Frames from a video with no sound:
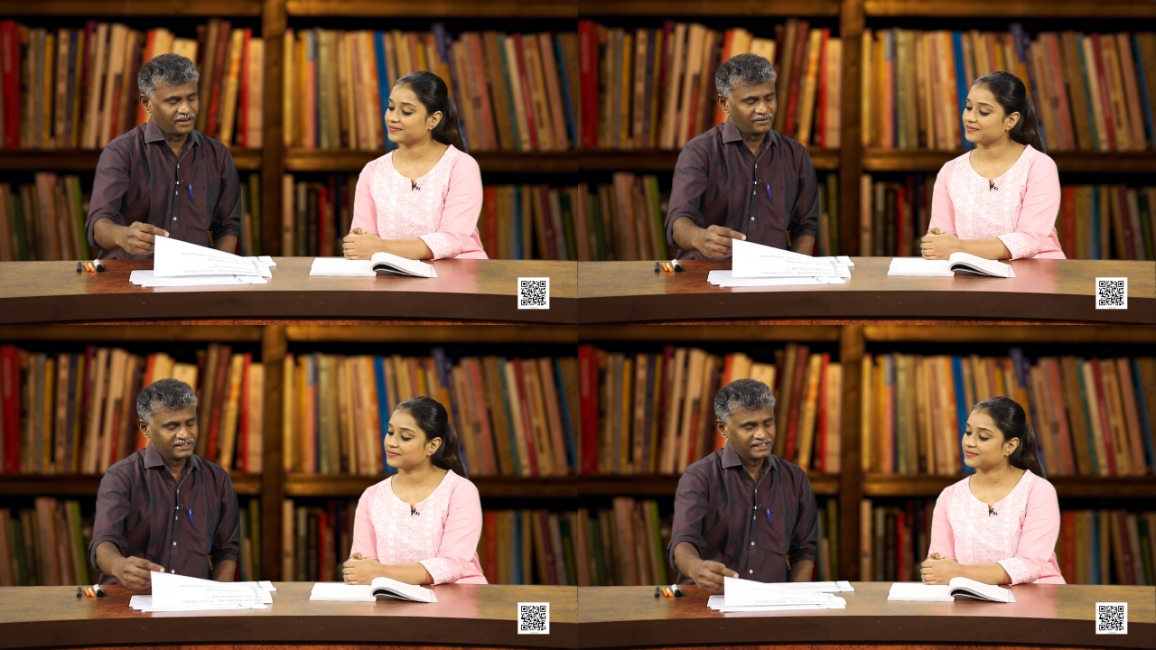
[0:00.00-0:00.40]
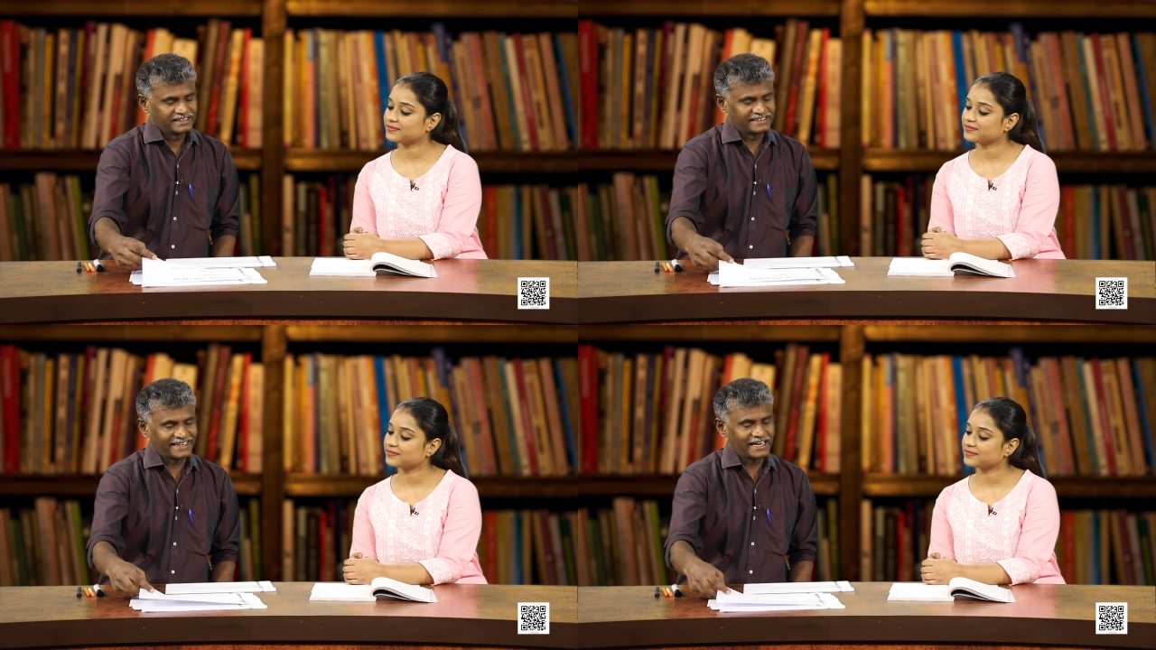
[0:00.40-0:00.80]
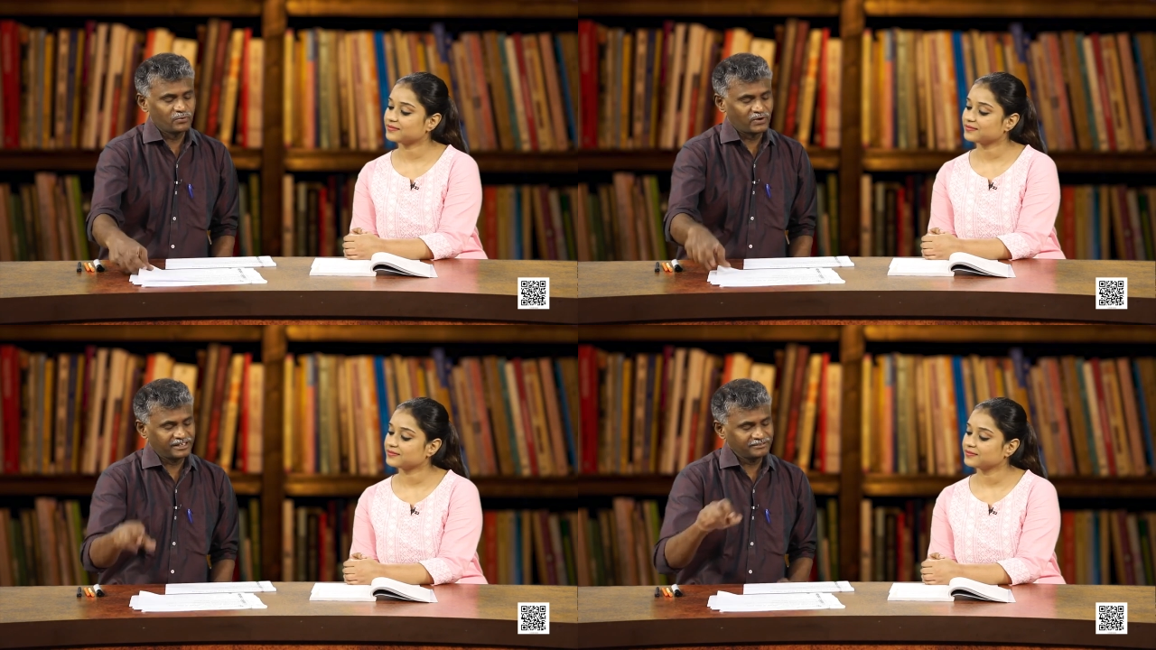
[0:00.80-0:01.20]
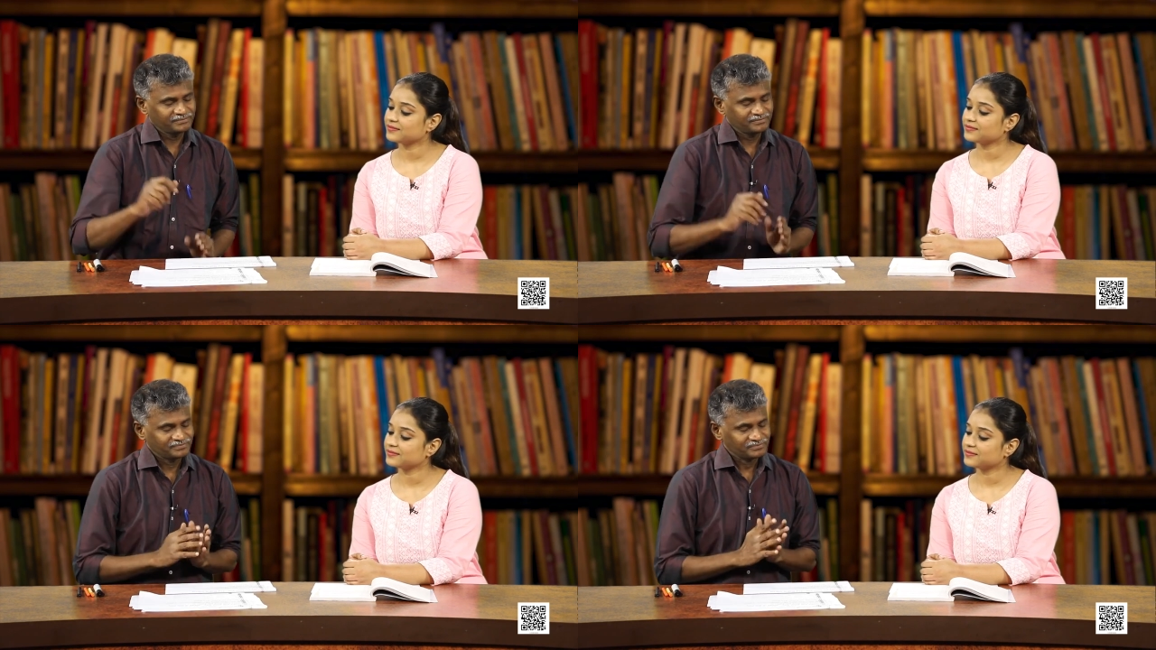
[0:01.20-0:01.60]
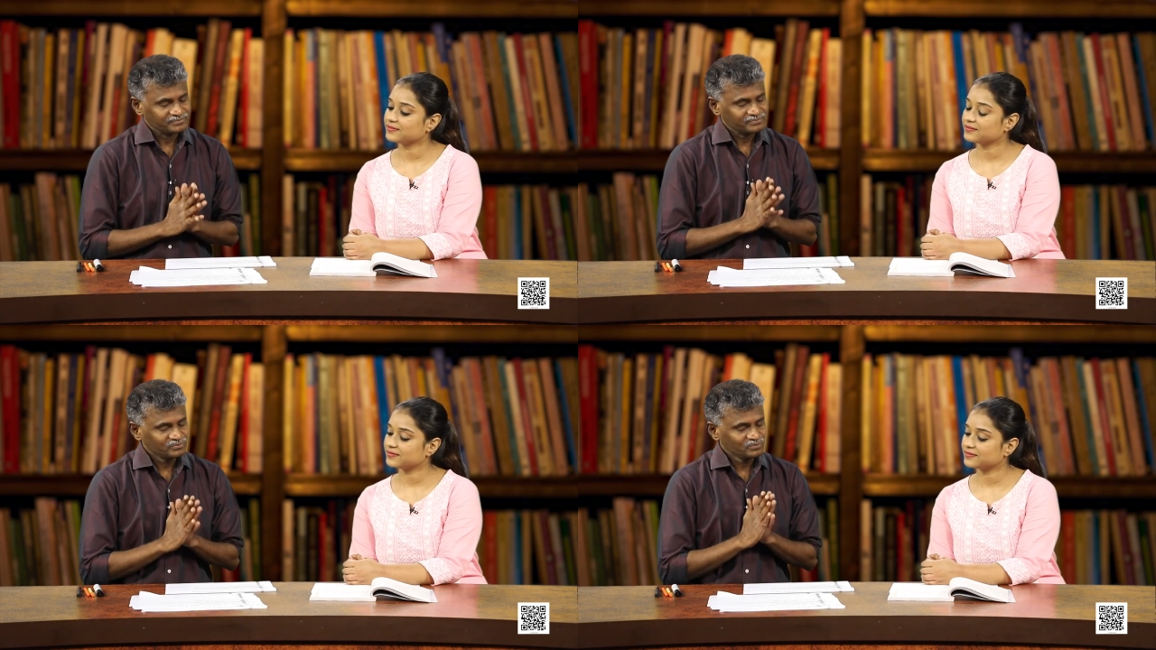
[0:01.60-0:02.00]
Speaker 1: Now the second one.
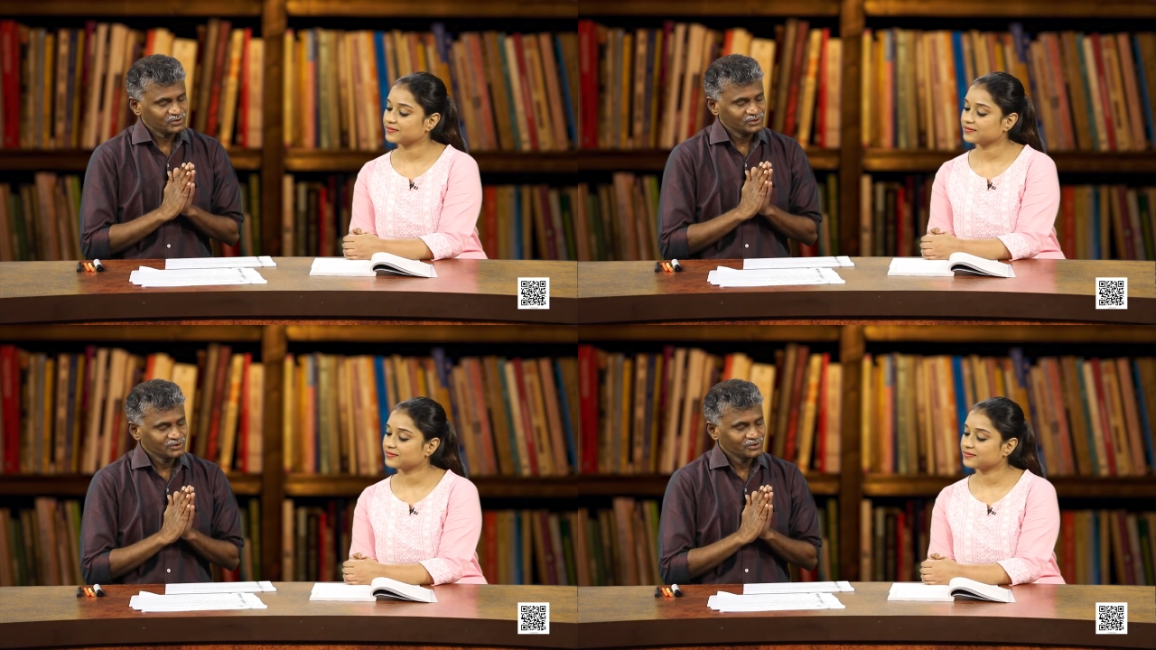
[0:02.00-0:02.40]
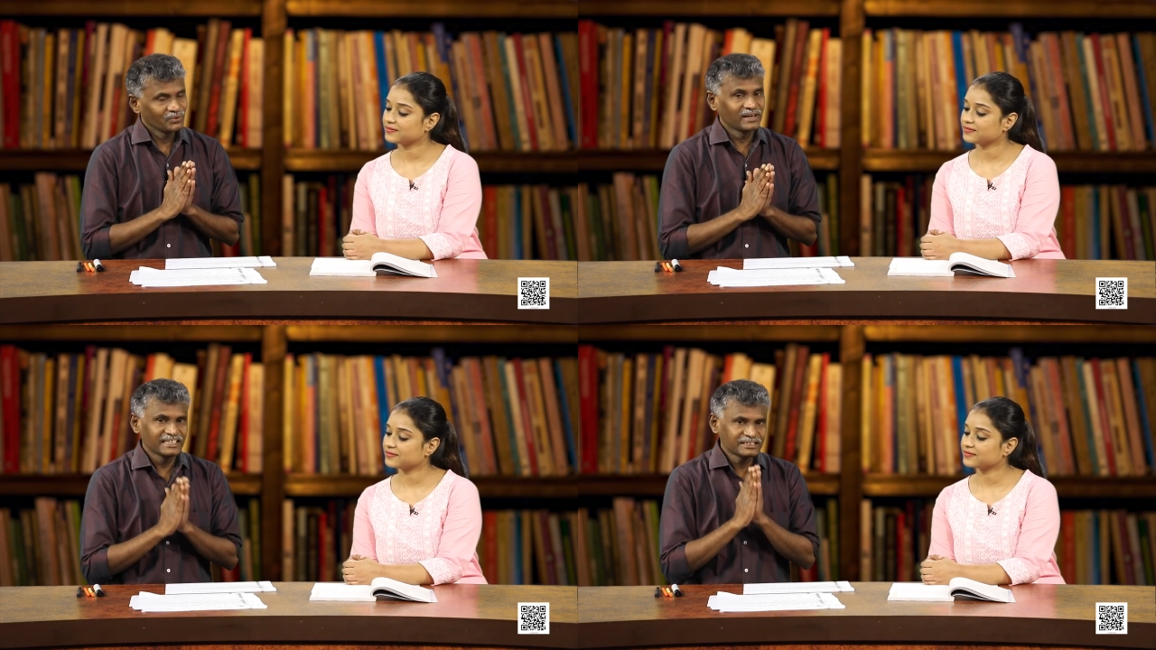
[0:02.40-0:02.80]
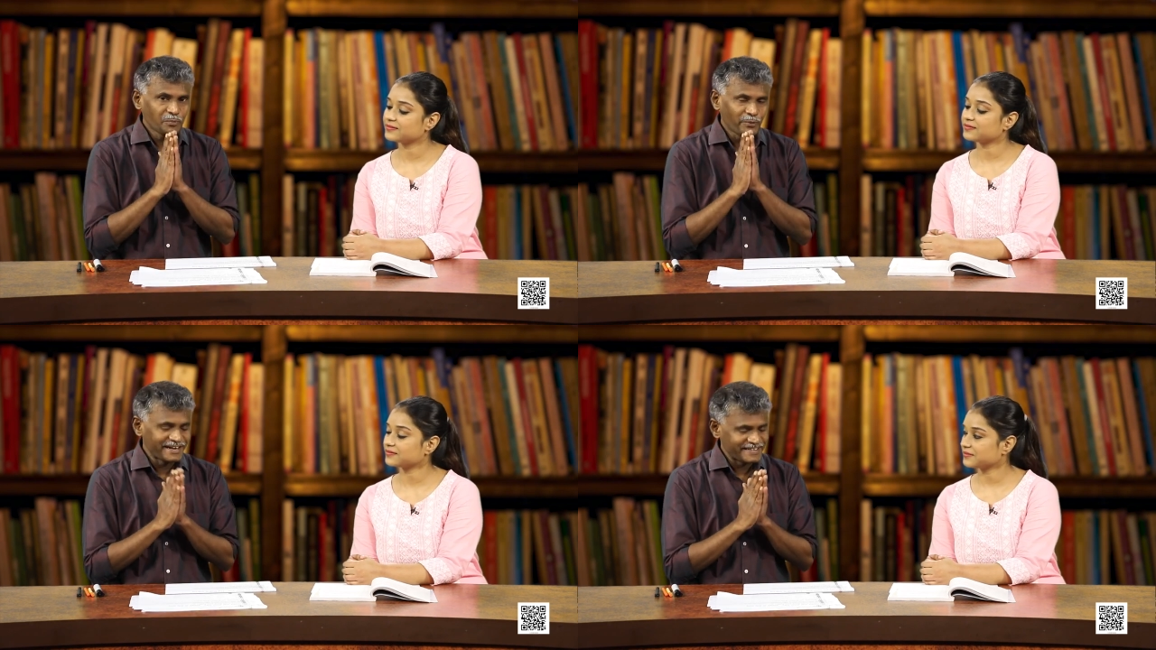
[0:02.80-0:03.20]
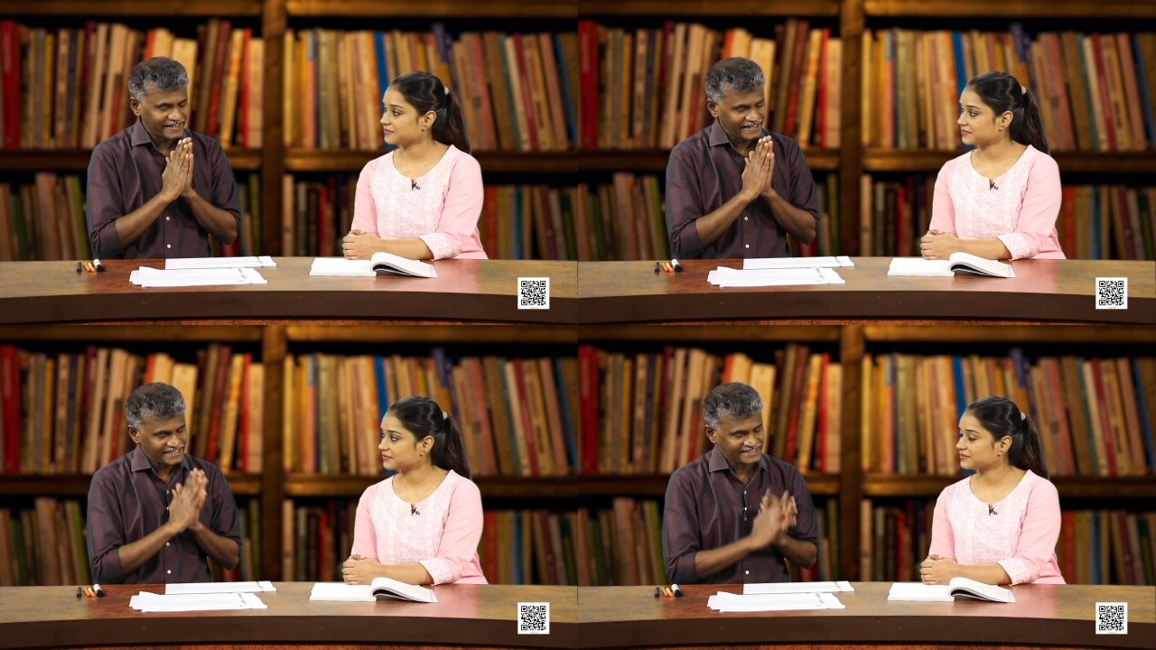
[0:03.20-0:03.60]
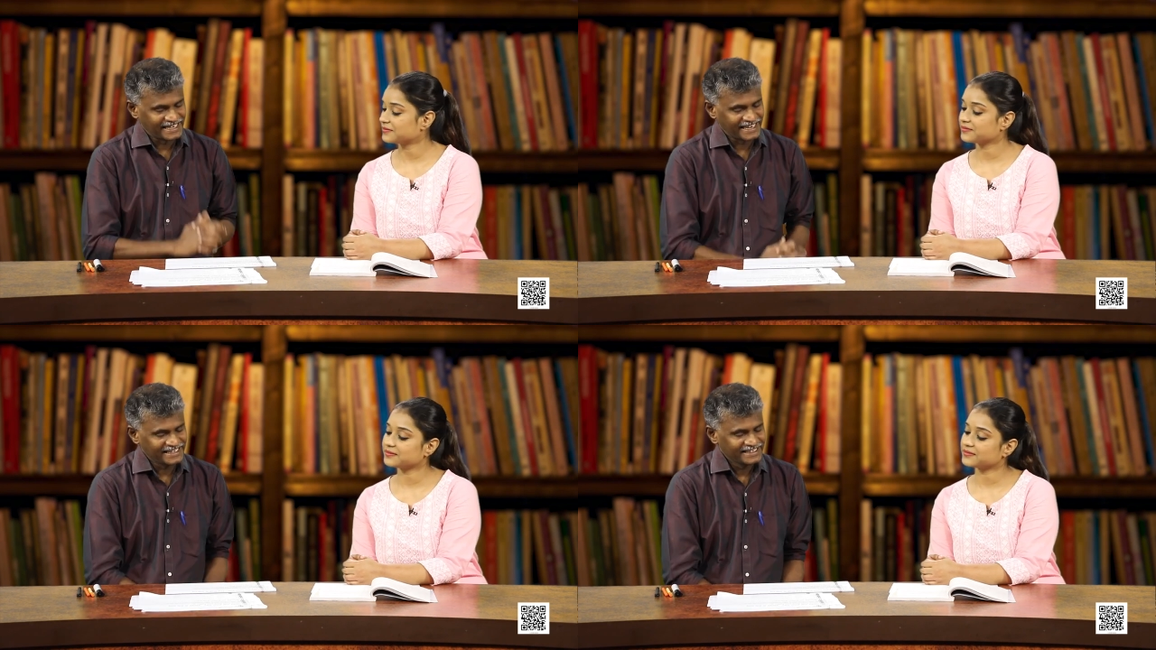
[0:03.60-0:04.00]
Why does the poet again
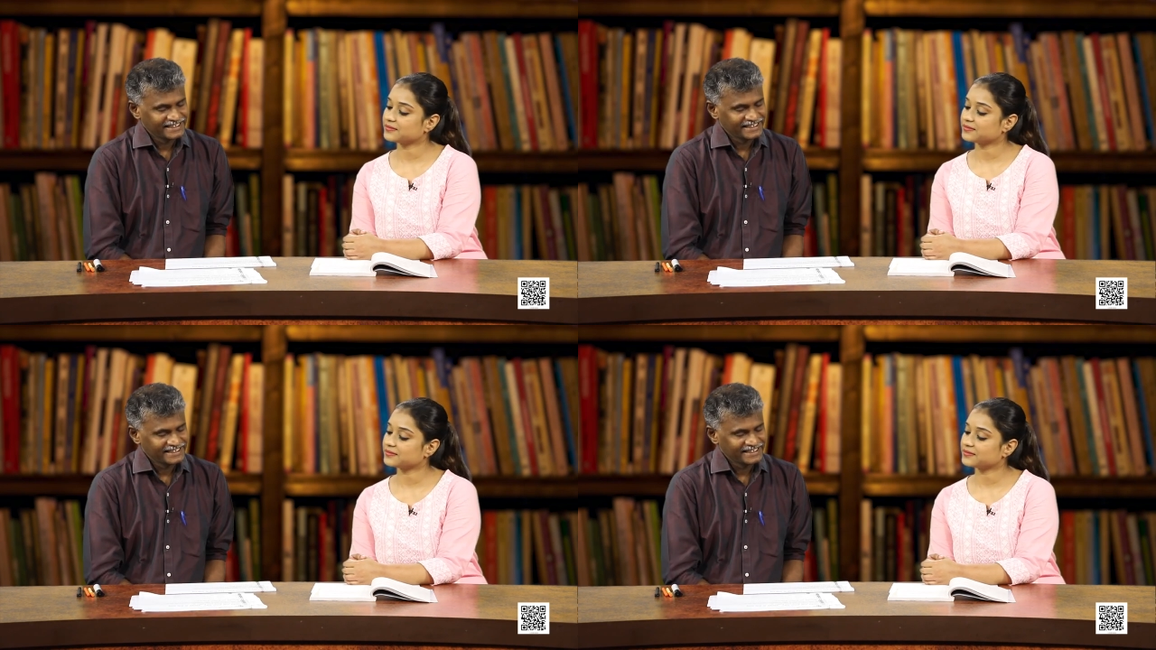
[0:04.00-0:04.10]
say,